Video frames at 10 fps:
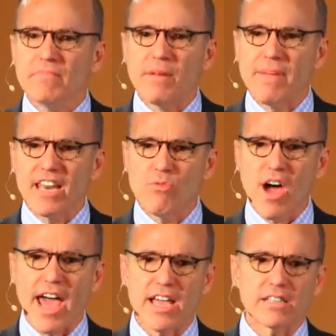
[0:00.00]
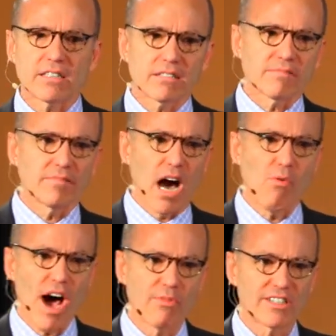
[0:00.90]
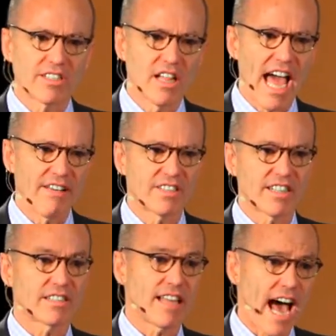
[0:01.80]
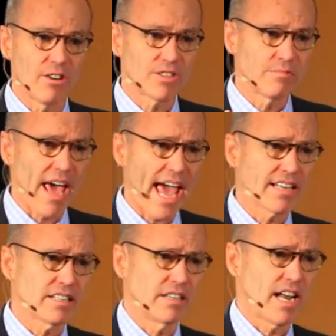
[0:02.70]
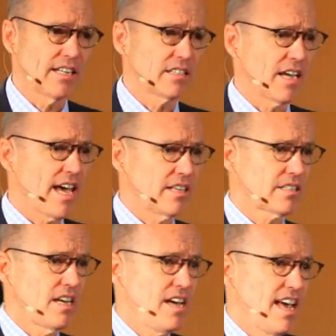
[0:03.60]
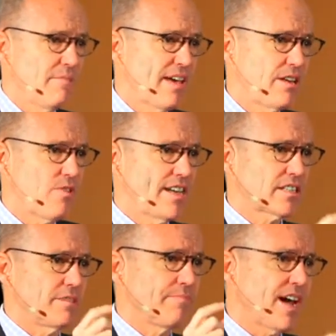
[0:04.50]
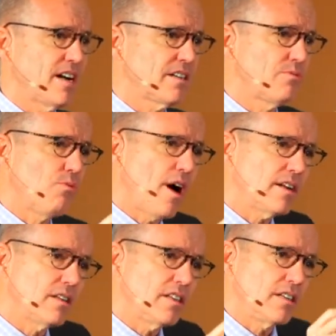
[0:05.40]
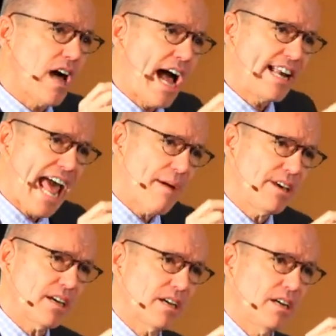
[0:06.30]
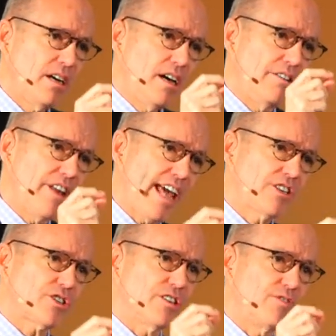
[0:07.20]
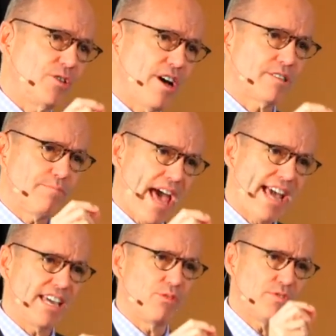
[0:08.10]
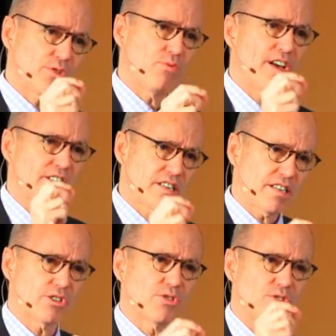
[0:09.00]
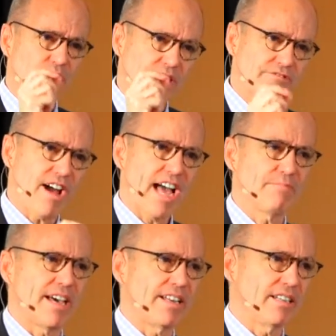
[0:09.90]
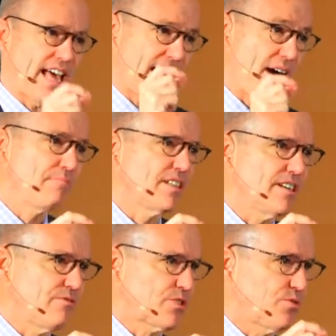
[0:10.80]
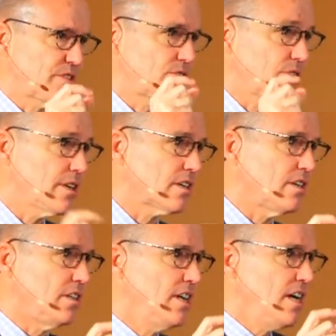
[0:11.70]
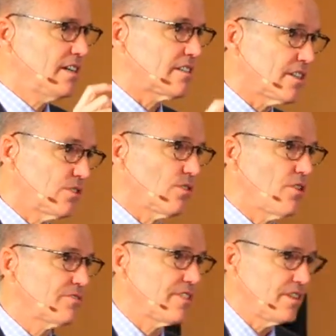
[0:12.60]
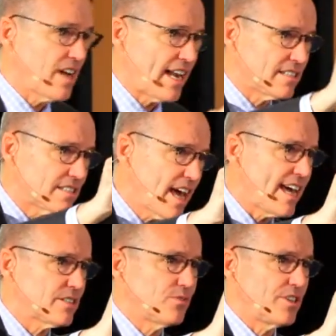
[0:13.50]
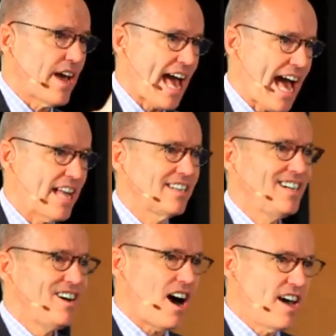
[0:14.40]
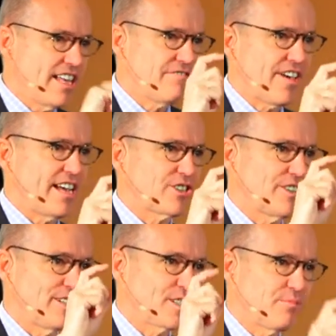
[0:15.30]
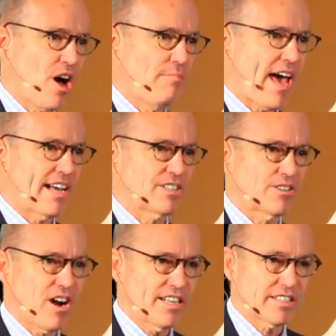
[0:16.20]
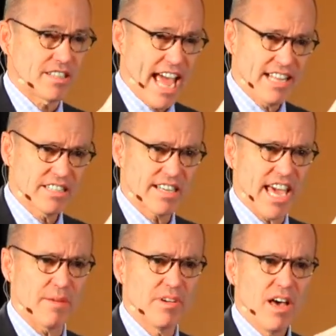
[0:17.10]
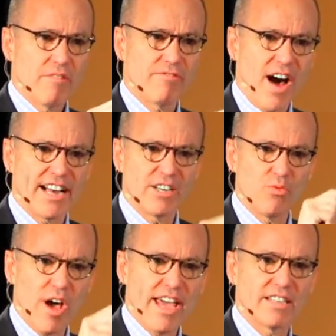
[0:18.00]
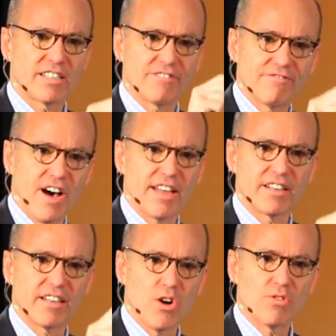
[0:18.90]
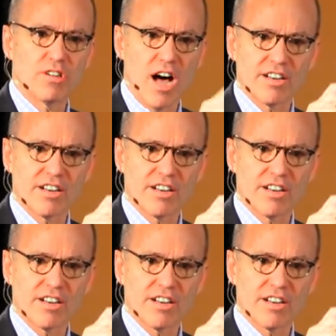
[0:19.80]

in many ways, while we still have 6,000 banks in the United States, in many ways compared to what the dynamic nature of U.S. banking, which was historically fragmented, and I believe which was critical to the growth of the United States, when you had innovation in small banks across the landscape, finding ways to fund local